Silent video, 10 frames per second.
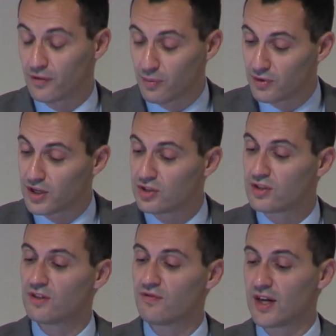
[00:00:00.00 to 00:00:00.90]

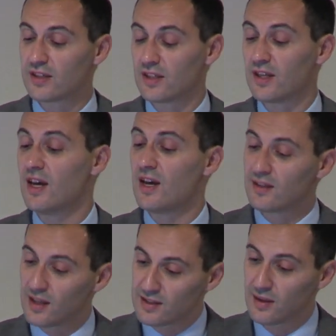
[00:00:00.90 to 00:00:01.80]
operations infected?
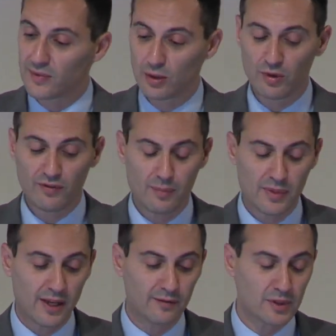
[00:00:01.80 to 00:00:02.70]
And that's something we've
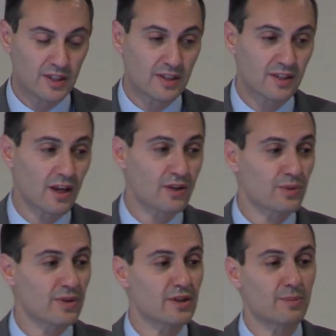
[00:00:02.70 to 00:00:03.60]
been able to discuss
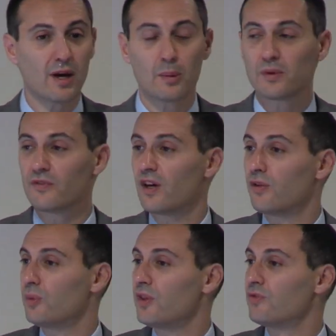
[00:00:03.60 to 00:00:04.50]
with the Department of
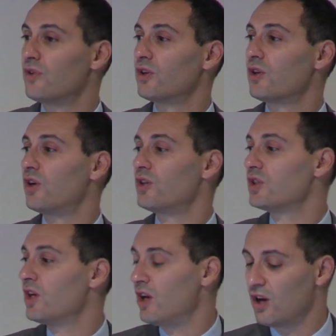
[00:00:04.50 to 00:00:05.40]
Health, with the Royal
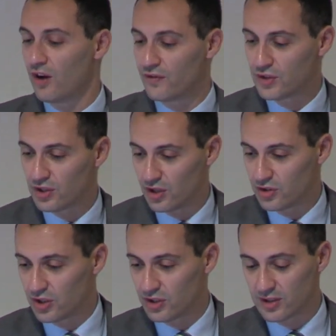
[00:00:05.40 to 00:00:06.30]
College of
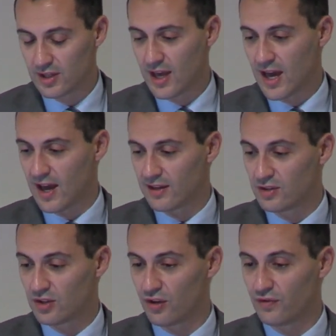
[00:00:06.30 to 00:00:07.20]
Surgeons, and
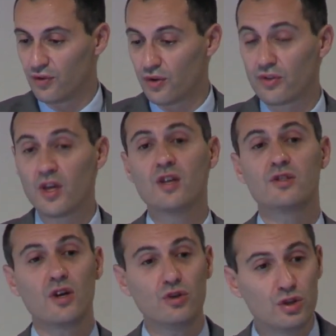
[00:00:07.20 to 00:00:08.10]
so forth.
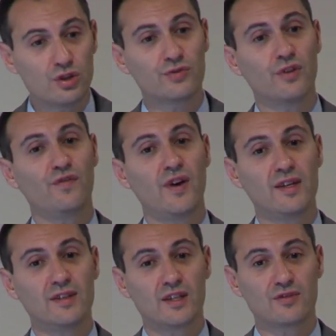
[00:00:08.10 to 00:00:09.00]
So useful
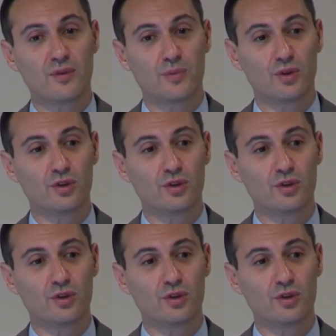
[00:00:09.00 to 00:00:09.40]
findings from the